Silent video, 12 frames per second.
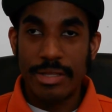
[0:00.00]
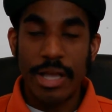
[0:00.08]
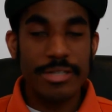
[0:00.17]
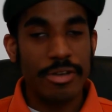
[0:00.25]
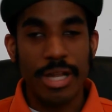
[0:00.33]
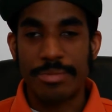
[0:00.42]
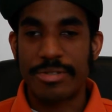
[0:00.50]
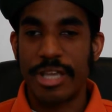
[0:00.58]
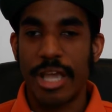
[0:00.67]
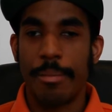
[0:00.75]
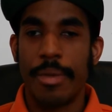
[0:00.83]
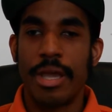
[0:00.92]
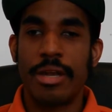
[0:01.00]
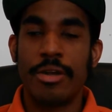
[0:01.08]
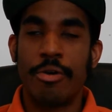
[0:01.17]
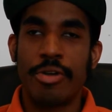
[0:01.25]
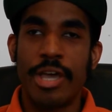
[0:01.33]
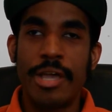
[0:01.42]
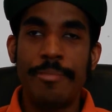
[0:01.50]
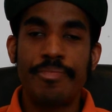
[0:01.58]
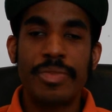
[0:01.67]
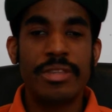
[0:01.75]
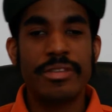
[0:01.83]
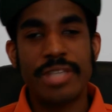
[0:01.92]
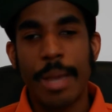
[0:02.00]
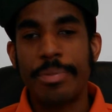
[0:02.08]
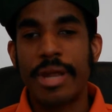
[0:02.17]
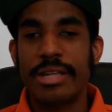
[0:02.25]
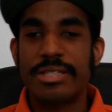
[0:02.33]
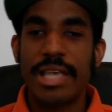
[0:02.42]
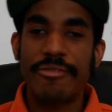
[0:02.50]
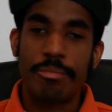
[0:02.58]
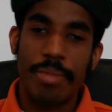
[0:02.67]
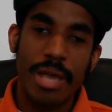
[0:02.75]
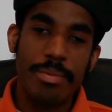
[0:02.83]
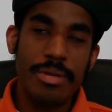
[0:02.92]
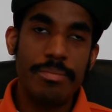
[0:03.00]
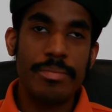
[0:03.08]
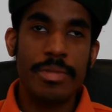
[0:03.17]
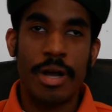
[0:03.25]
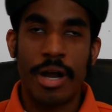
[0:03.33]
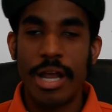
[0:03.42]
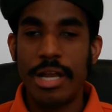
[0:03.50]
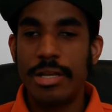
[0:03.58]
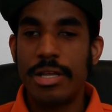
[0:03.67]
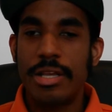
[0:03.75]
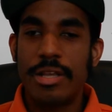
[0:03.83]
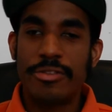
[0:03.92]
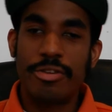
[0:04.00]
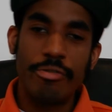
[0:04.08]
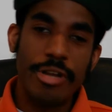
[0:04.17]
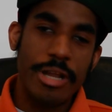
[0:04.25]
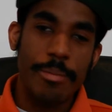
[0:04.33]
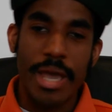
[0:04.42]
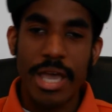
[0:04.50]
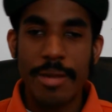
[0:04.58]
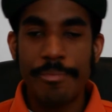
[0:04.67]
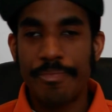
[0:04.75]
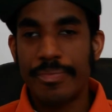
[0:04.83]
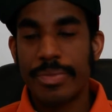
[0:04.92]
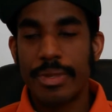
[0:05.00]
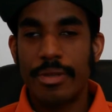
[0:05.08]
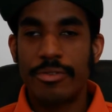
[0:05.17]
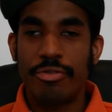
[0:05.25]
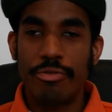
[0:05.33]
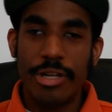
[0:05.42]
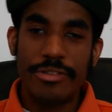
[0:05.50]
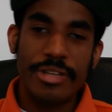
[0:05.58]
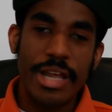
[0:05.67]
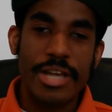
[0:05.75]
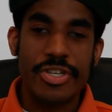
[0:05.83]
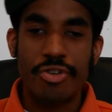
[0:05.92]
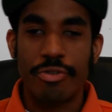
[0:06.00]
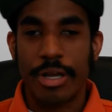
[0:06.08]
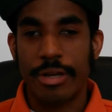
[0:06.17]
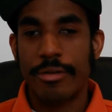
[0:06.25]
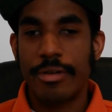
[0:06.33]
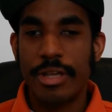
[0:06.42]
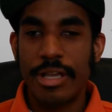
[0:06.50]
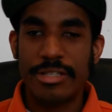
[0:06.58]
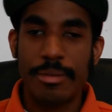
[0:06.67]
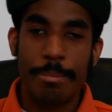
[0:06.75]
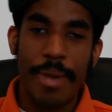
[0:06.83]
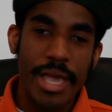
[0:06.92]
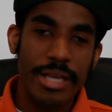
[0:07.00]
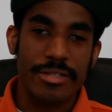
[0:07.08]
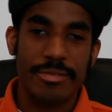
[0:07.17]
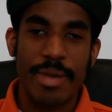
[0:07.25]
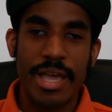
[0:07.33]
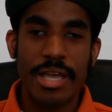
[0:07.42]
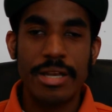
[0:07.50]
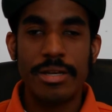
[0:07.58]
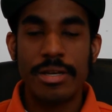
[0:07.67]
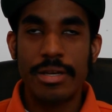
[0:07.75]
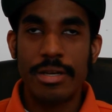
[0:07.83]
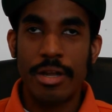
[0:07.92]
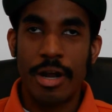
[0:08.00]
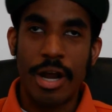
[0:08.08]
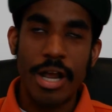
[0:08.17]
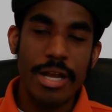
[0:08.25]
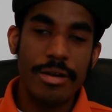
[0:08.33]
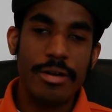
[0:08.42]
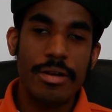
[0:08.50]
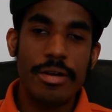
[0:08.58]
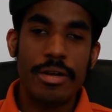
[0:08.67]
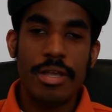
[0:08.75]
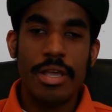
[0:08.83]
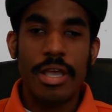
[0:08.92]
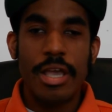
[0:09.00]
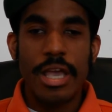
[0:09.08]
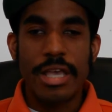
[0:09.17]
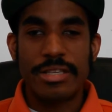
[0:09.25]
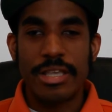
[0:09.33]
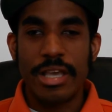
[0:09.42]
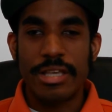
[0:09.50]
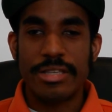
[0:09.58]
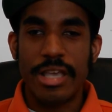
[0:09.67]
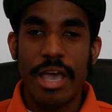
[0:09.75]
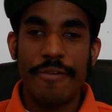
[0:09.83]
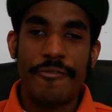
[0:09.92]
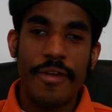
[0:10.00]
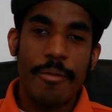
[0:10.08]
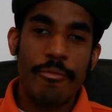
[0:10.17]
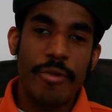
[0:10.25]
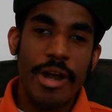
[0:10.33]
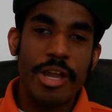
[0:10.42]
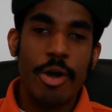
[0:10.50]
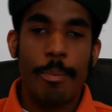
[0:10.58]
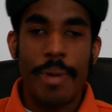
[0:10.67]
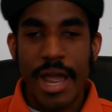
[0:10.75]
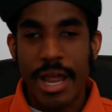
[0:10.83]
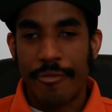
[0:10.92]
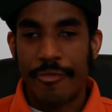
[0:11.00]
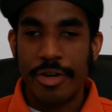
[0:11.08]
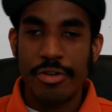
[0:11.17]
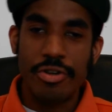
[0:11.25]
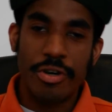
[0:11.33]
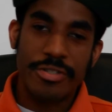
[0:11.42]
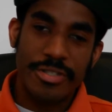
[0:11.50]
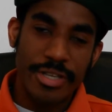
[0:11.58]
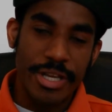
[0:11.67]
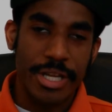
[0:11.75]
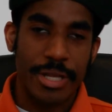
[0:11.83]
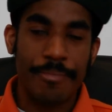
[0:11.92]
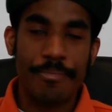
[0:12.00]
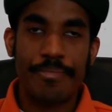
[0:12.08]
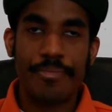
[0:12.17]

That's all I'm saying, man. Okay? Disciple 97, baby. Alright? Tune in, man. Tune into that joint. It's some bangers, man. Alright? It's it's FM radio bam for New York City.